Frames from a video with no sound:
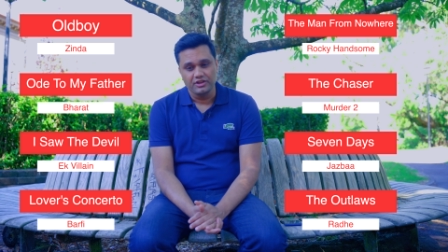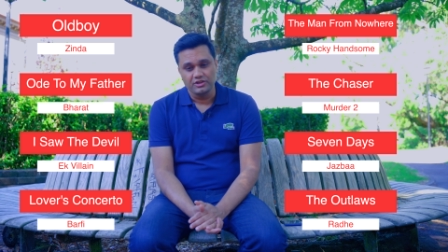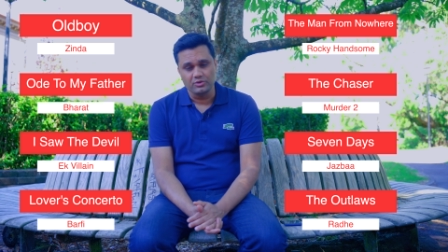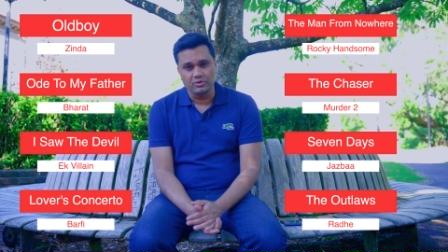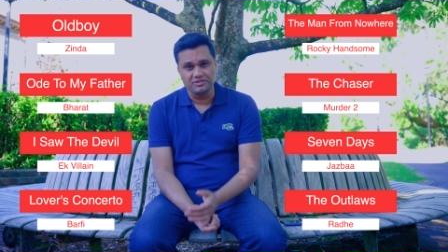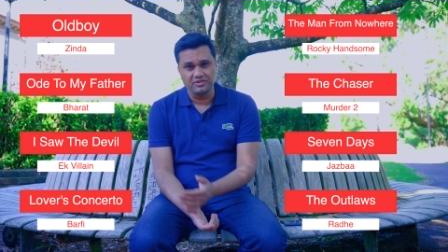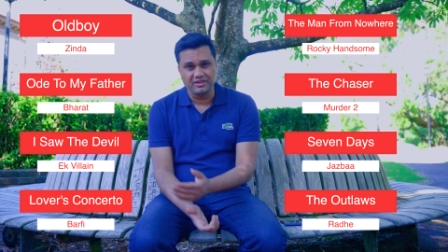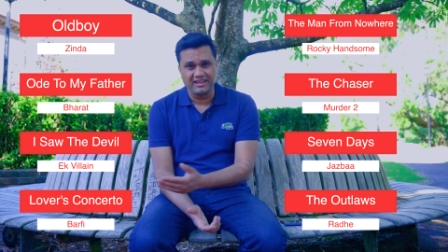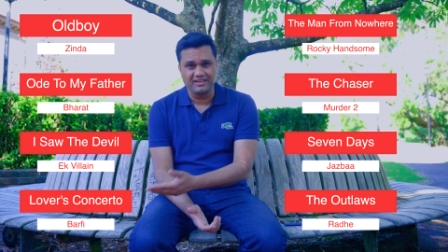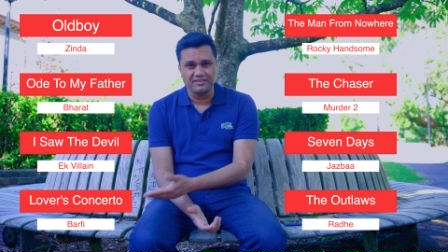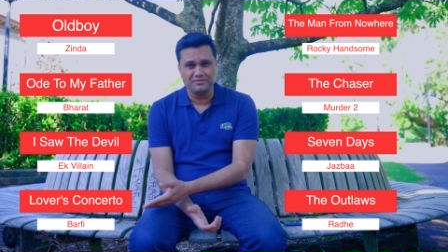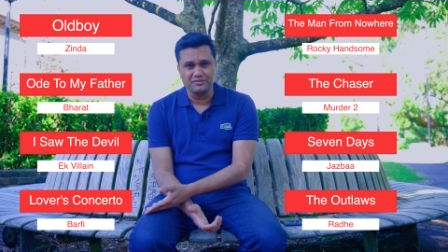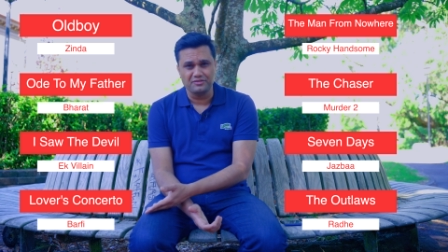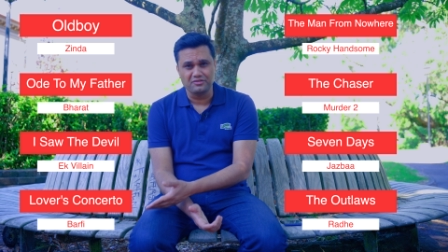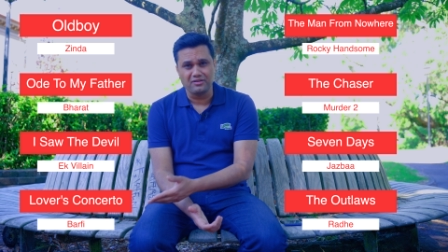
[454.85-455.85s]
You also
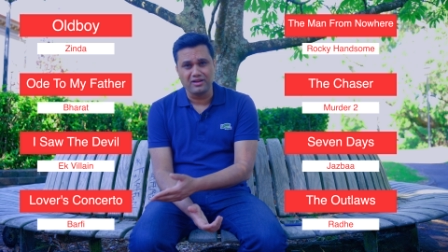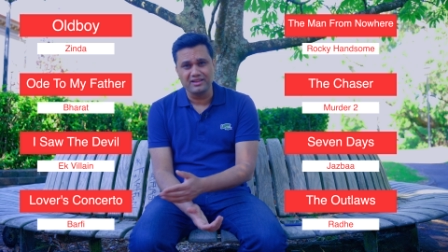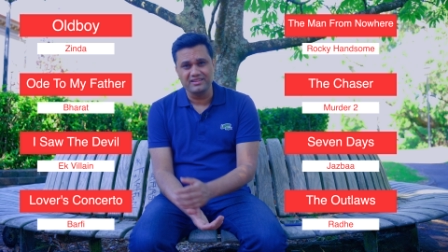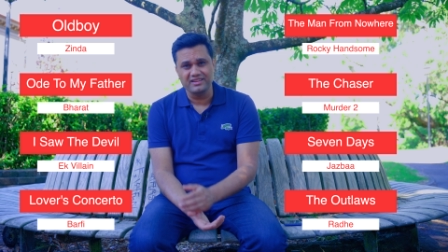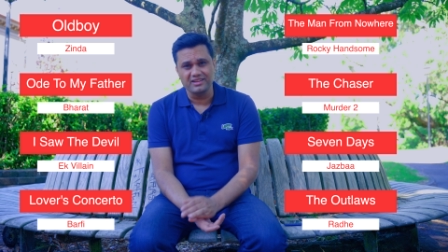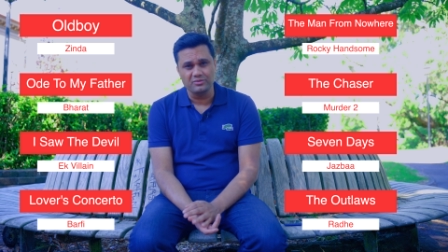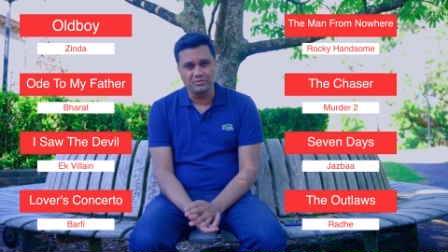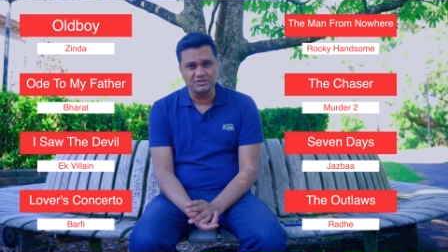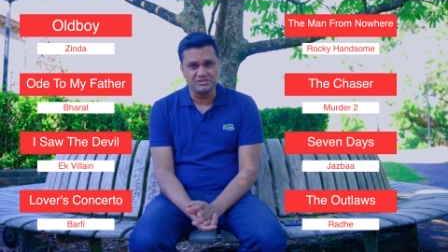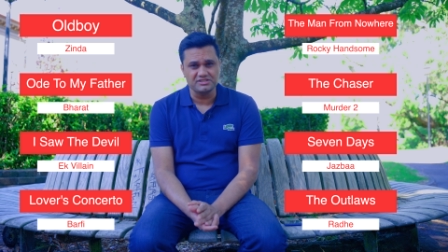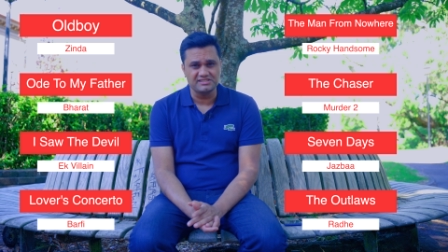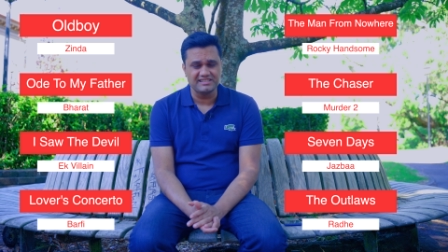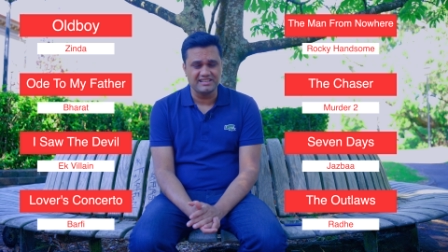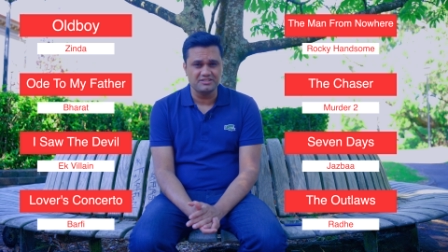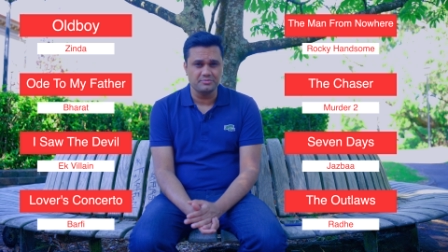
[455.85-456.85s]
have Radhe, which
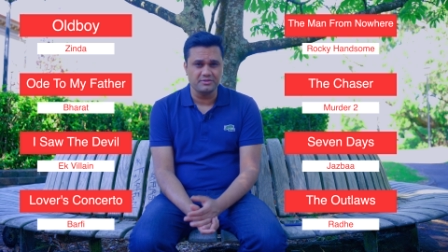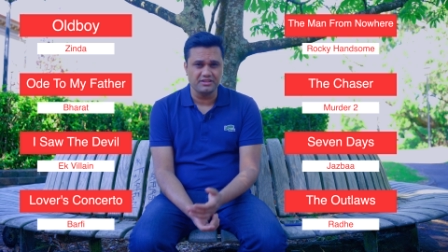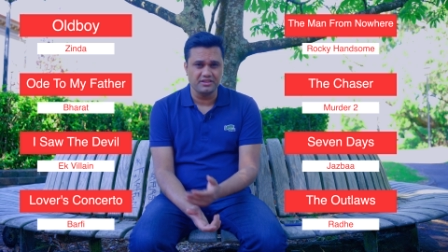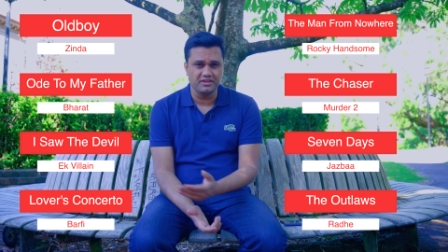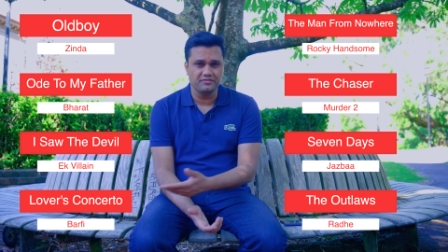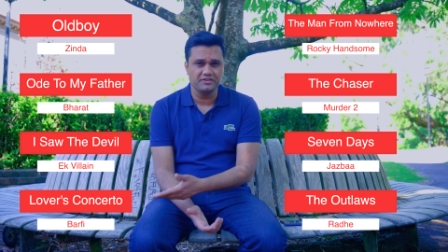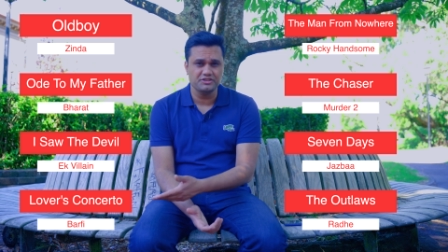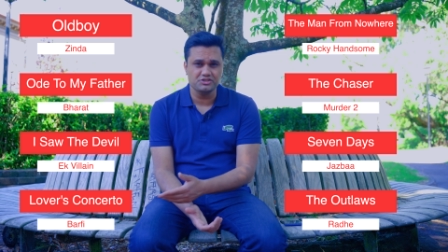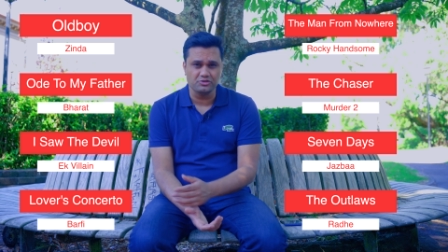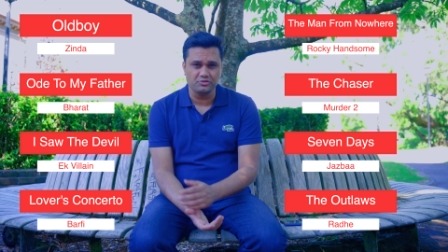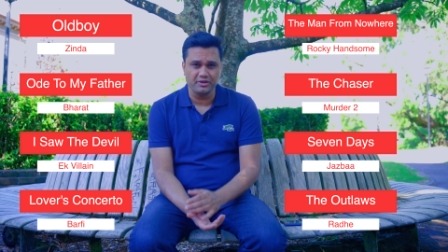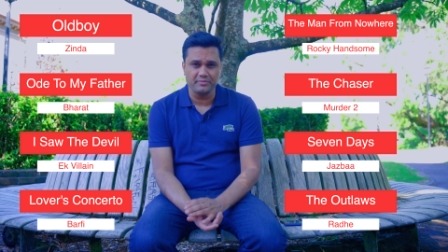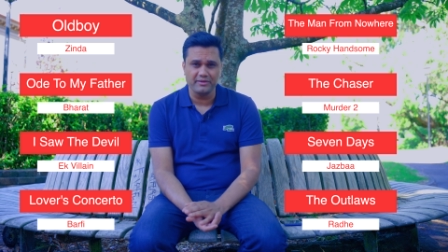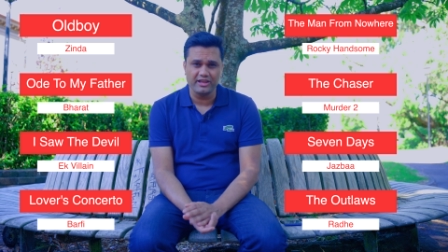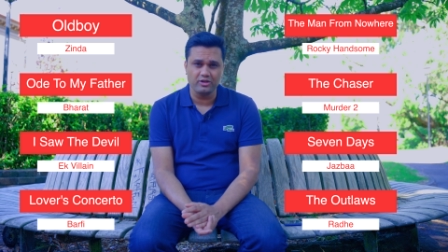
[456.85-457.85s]
is set to be the official
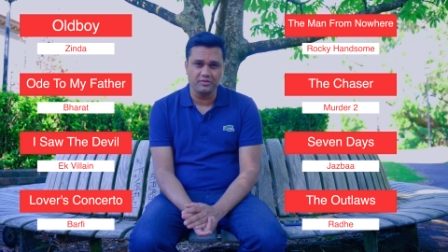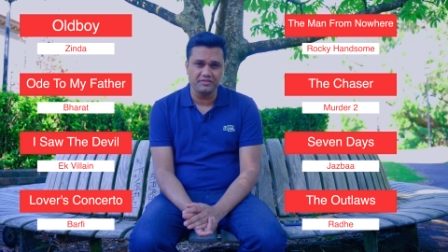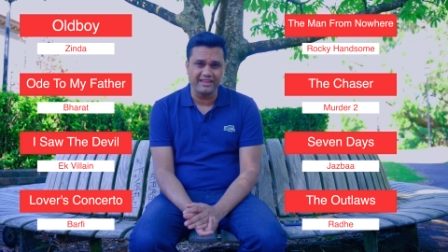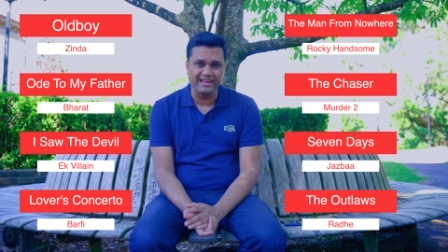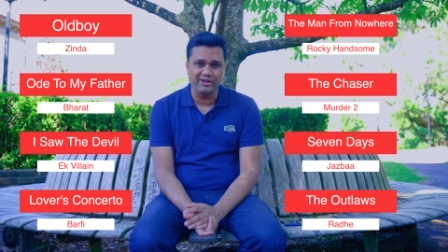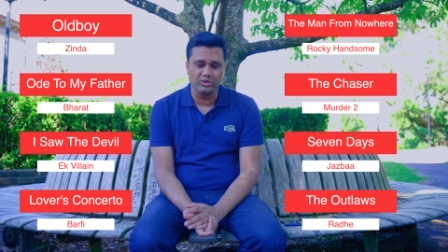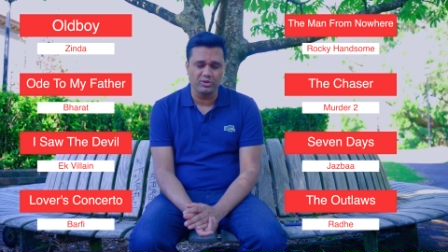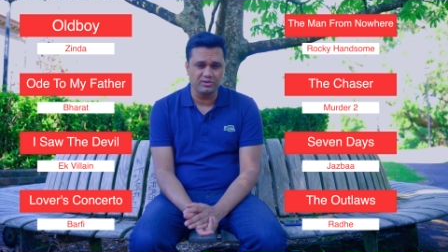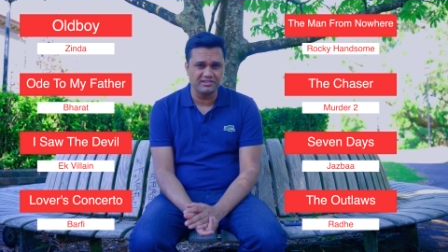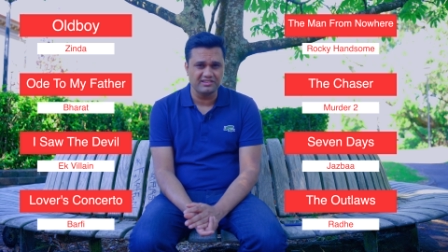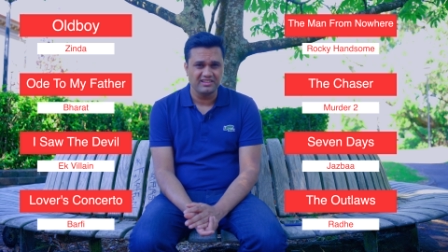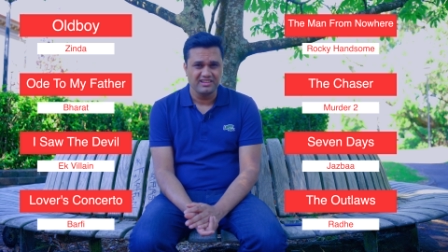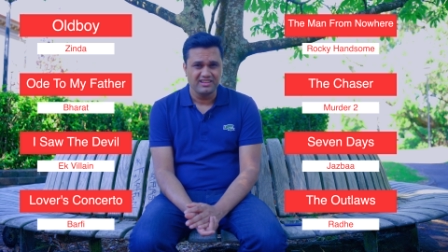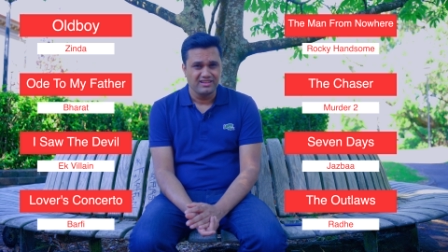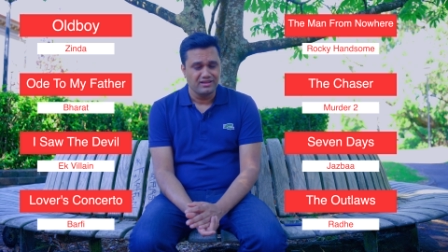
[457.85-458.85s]
remake of The Outlaws.